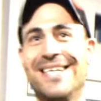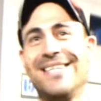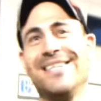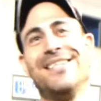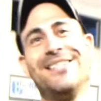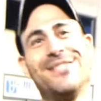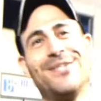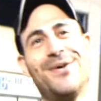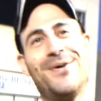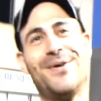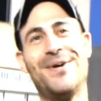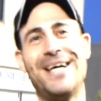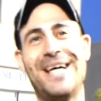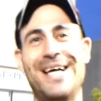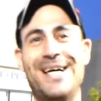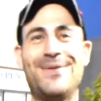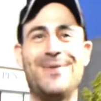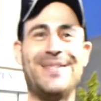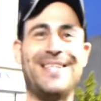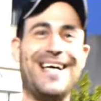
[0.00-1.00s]
Let's go
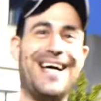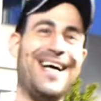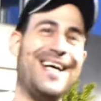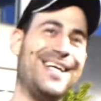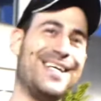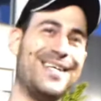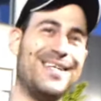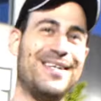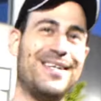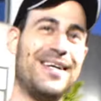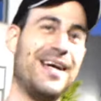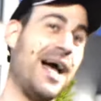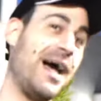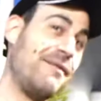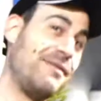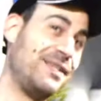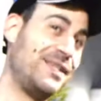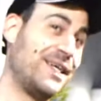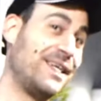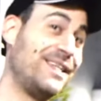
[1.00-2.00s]
ahead with that.
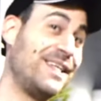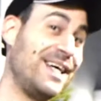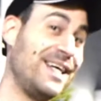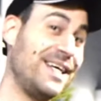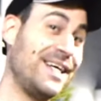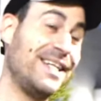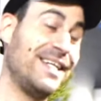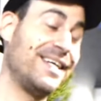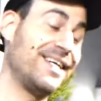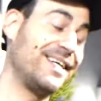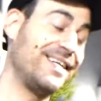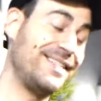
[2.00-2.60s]
Haven't done that yet, like I